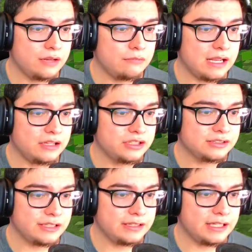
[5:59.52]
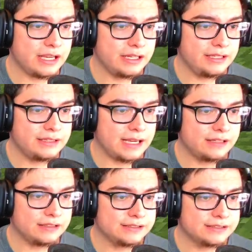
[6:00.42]
And wow, just like that, he
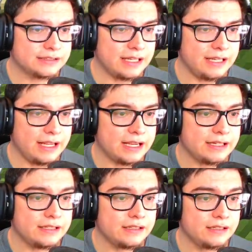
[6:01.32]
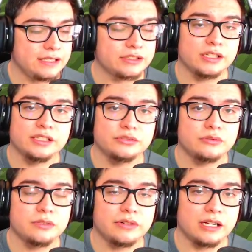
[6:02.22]
died on sight and he turned
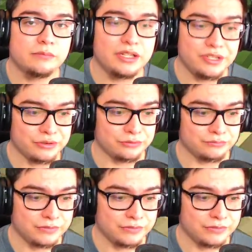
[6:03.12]
into a brown mushroom.